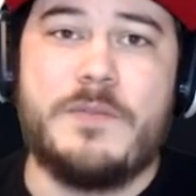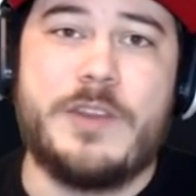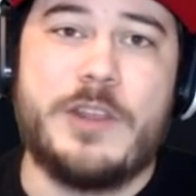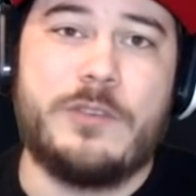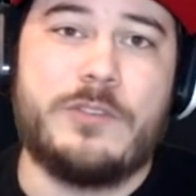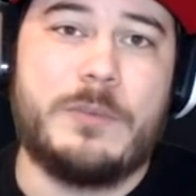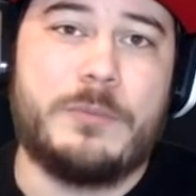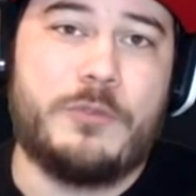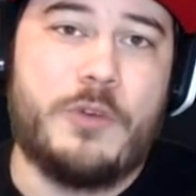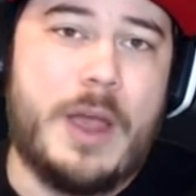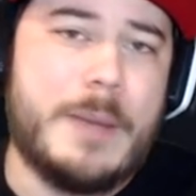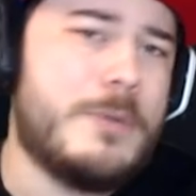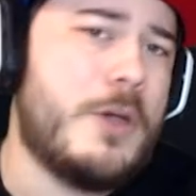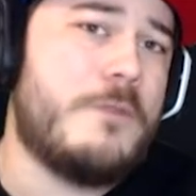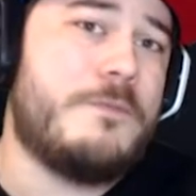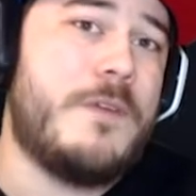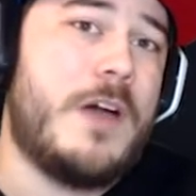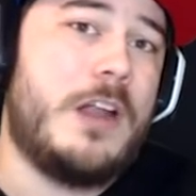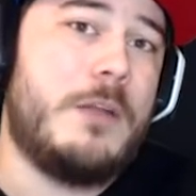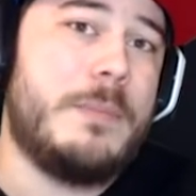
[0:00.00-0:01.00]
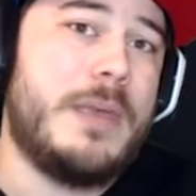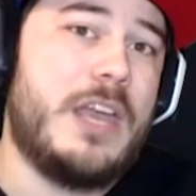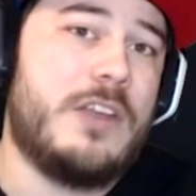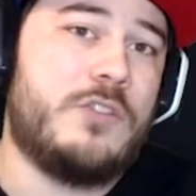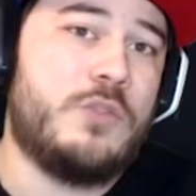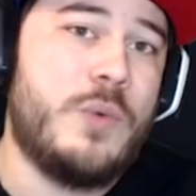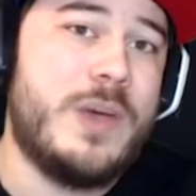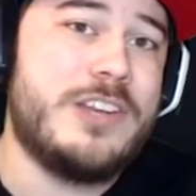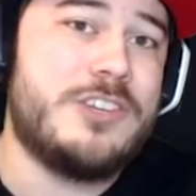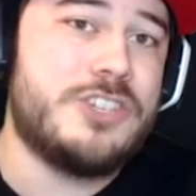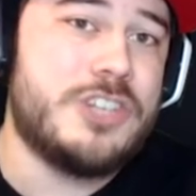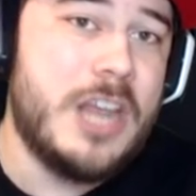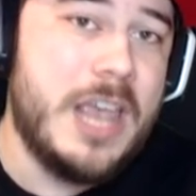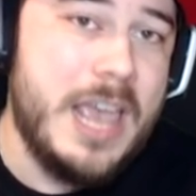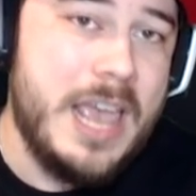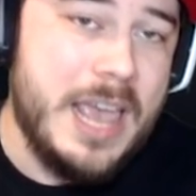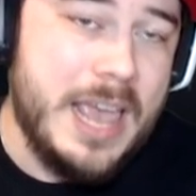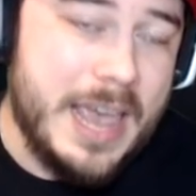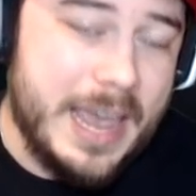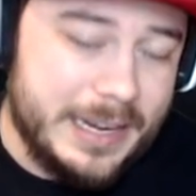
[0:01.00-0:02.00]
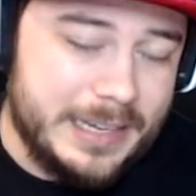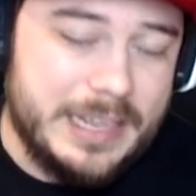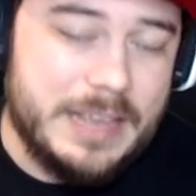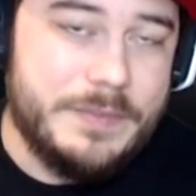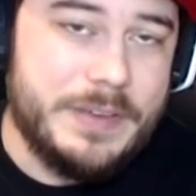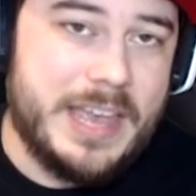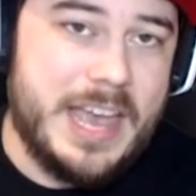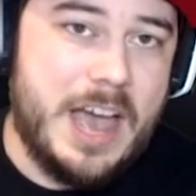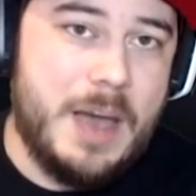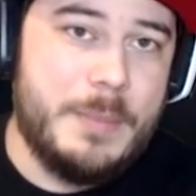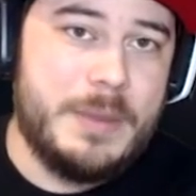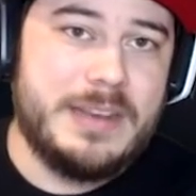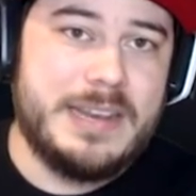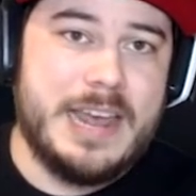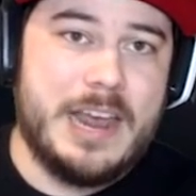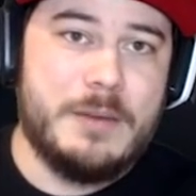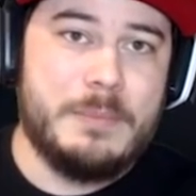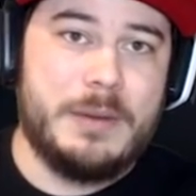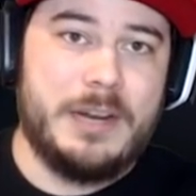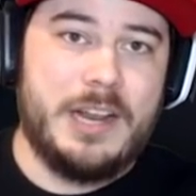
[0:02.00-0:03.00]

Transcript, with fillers: video, subscribe, go follow me on Twitch, and leave a comment down